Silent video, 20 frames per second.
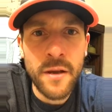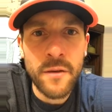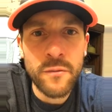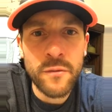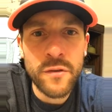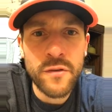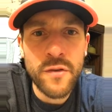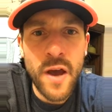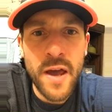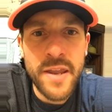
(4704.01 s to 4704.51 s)
We're
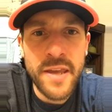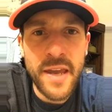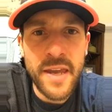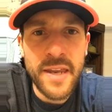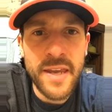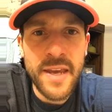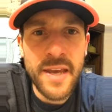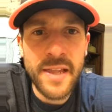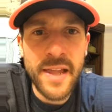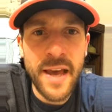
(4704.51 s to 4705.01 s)
trying to
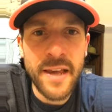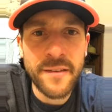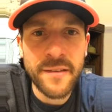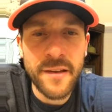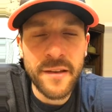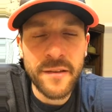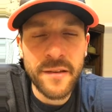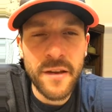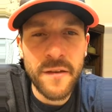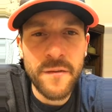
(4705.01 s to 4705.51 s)
get
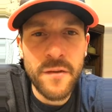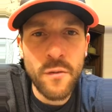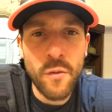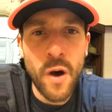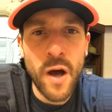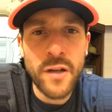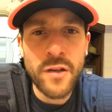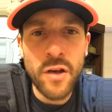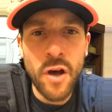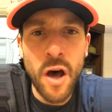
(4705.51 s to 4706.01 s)
elasticity. If you
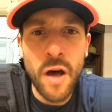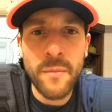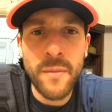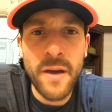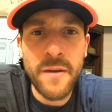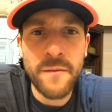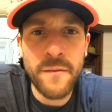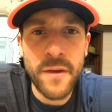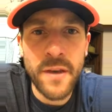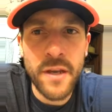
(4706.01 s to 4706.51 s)
watch all
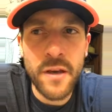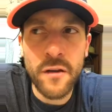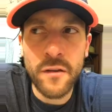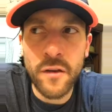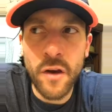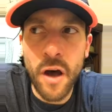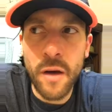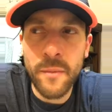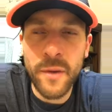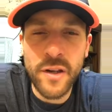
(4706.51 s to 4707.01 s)
my videos,
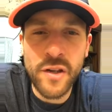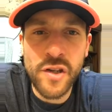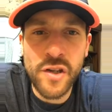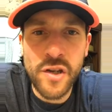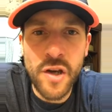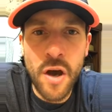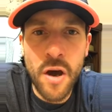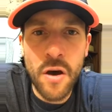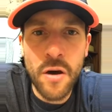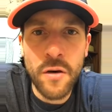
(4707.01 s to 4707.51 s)
all my
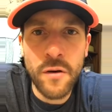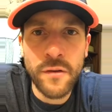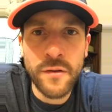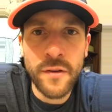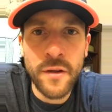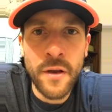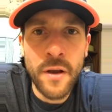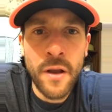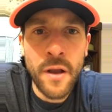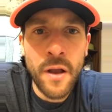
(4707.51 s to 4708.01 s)
shows,
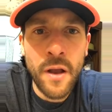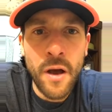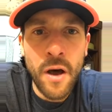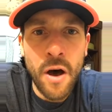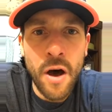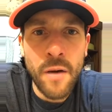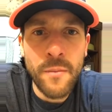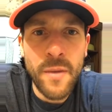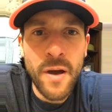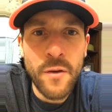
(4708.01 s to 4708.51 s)

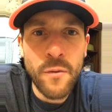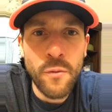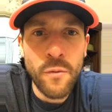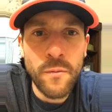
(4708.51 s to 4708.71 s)
all my